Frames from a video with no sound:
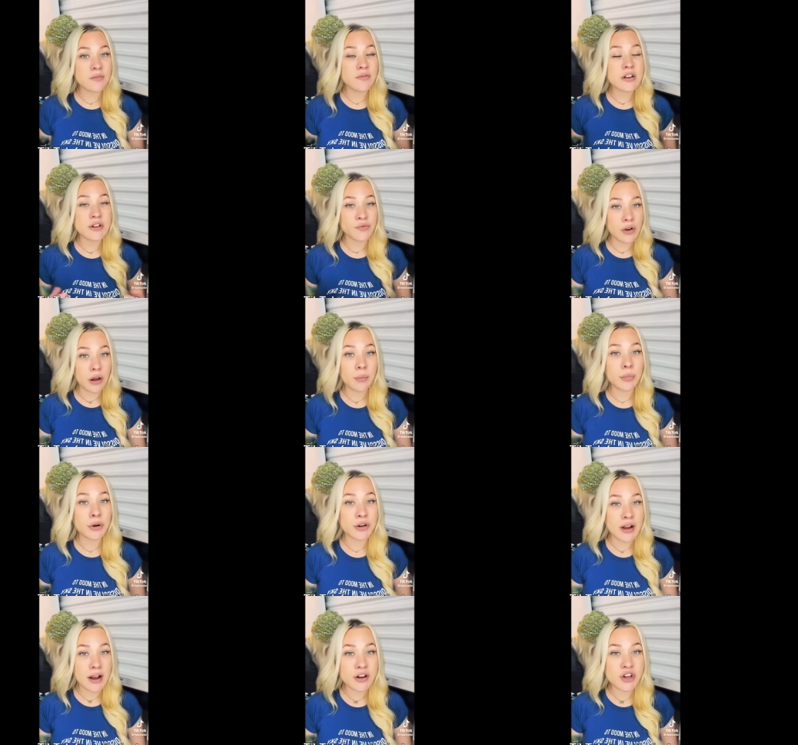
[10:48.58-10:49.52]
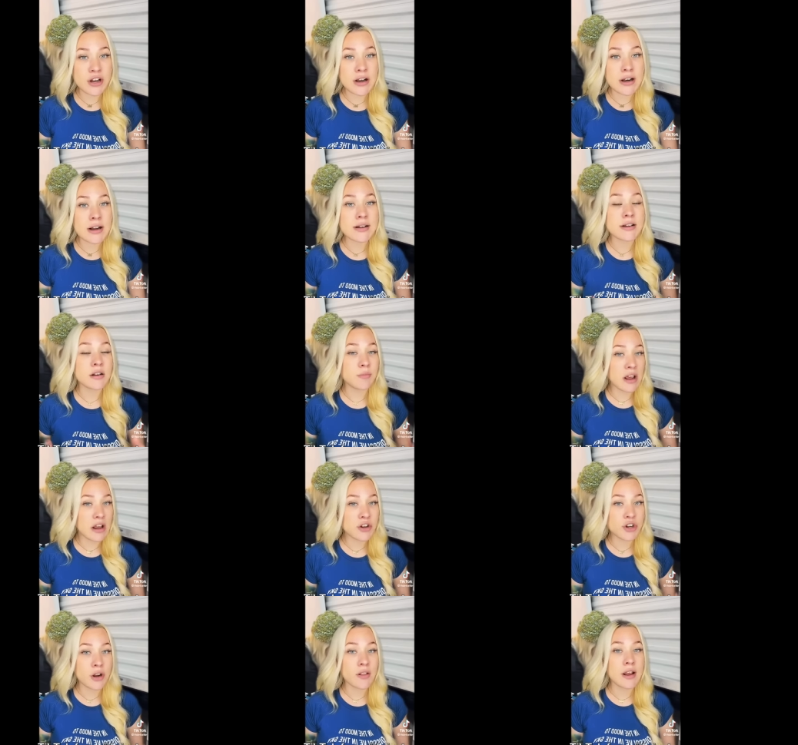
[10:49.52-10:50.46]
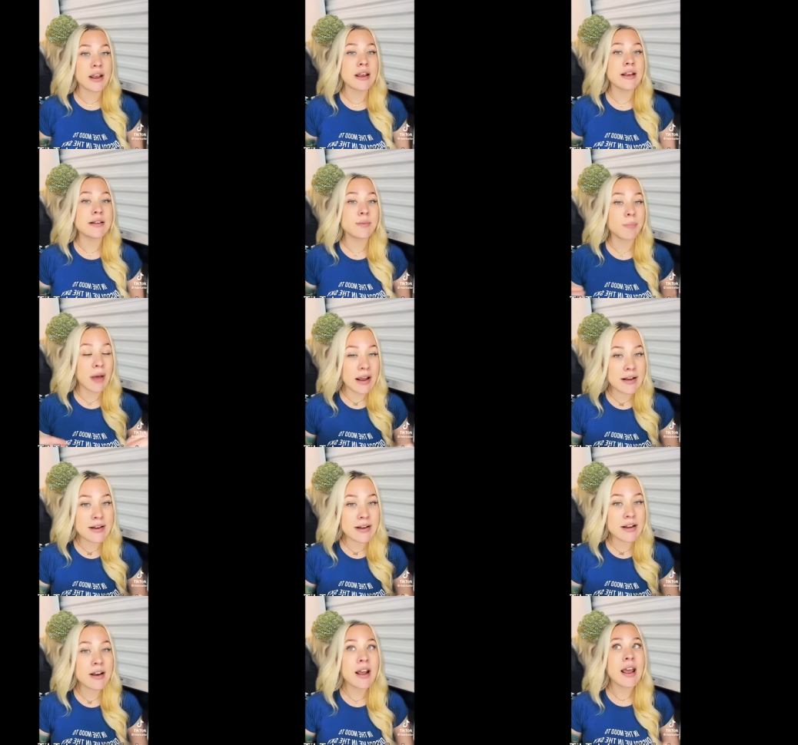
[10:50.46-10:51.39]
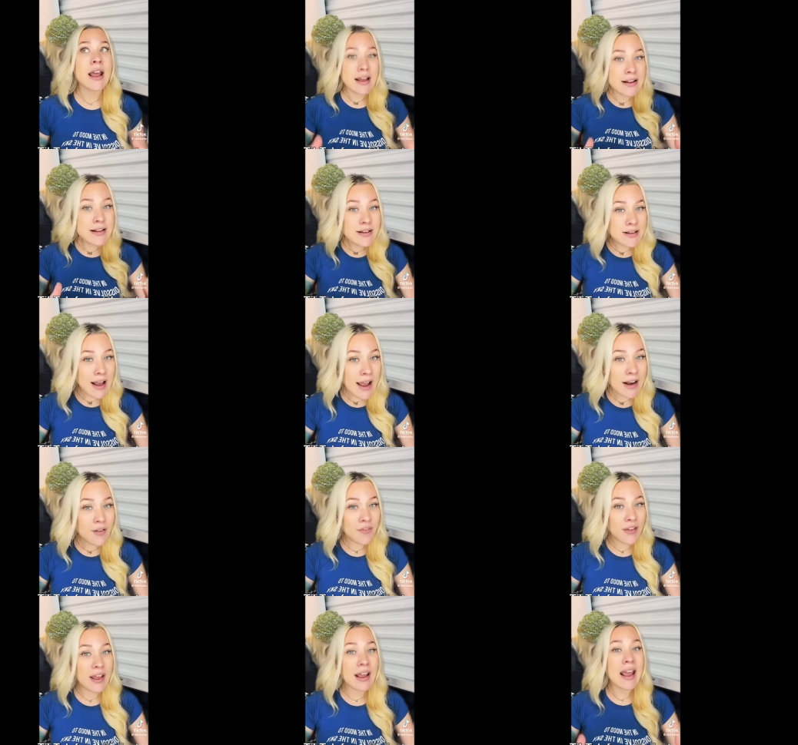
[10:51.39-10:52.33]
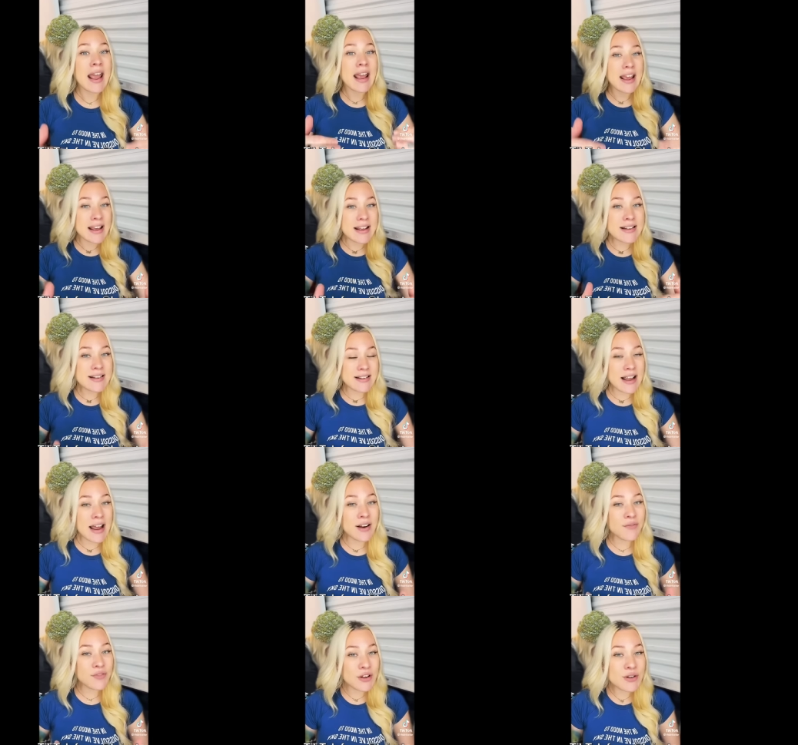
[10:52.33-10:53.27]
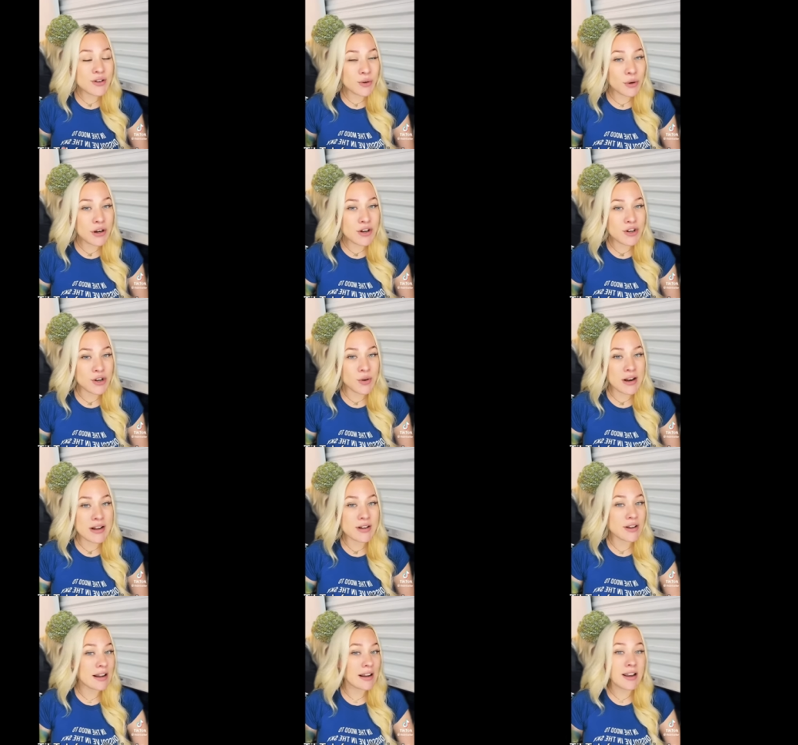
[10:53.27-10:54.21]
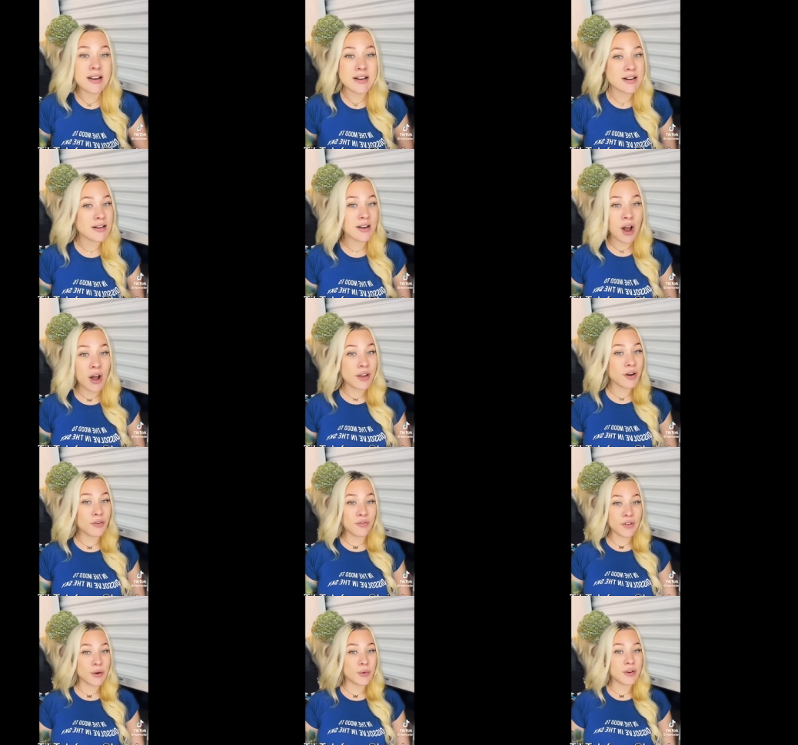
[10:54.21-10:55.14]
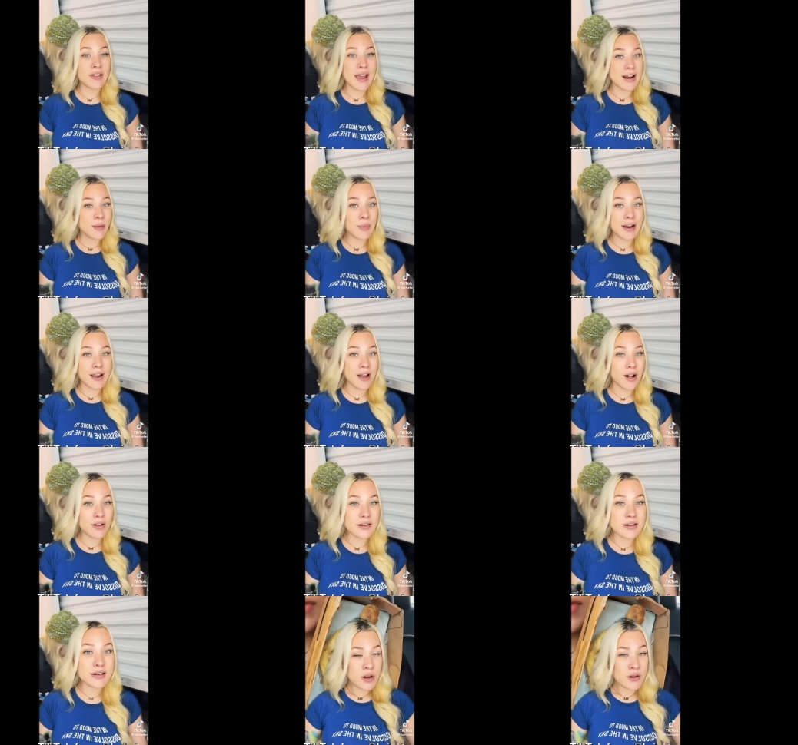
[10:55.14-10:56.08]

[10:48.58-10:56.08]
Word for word: this ring of protection is to make sure that he is binded inside of it, inside of the storage unit, so that he does not interfere with anybody else.